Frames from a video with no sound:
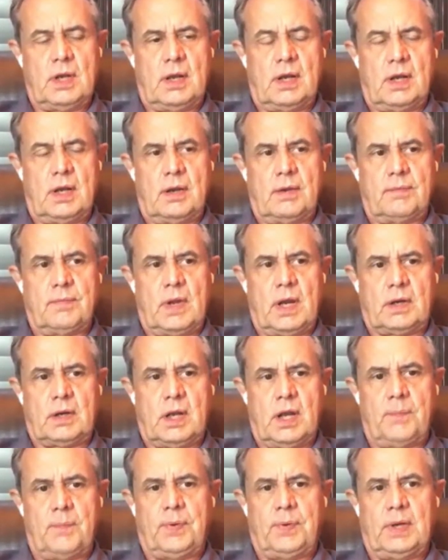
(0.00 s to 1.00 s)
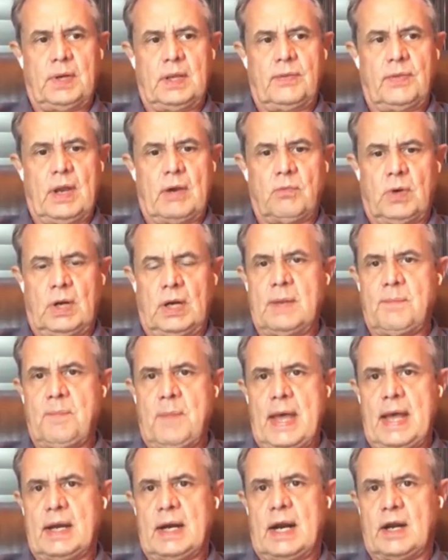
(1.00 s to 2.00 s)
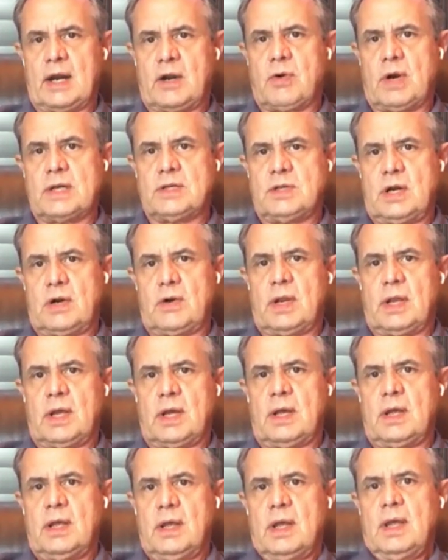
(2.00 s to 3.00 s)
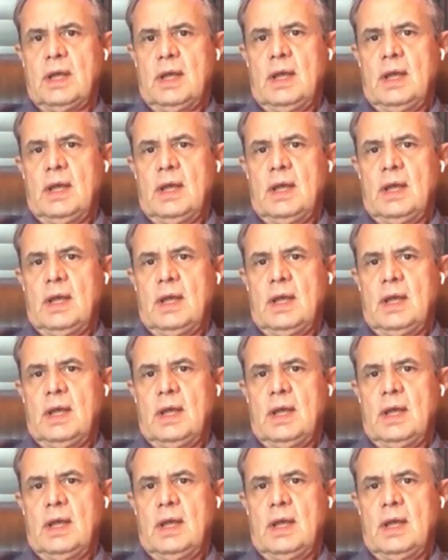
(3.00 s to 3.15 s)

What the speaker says: a company that really met our criteria.